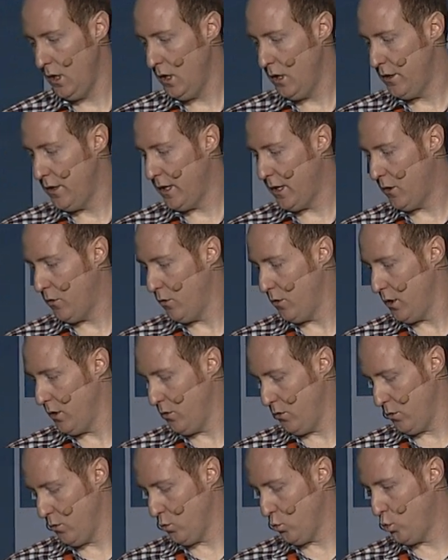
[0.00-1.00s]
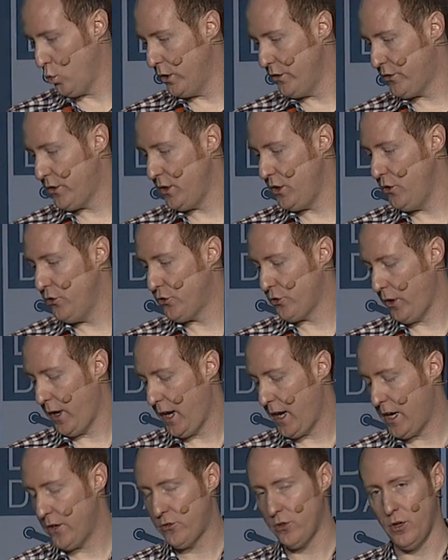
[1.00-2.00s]
Now, once a user
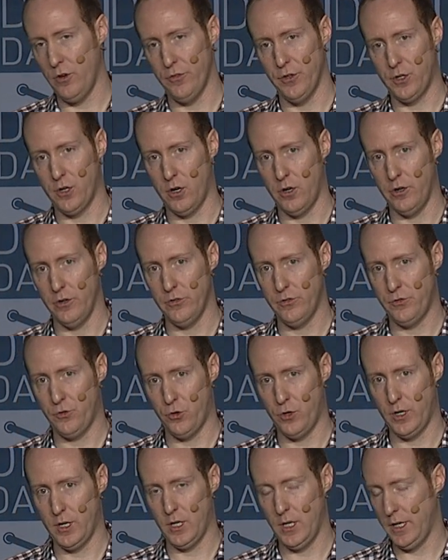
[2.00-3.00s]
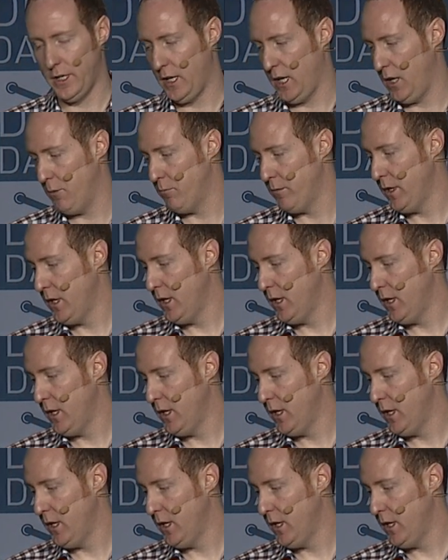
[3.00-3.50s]
has all the cards for a game,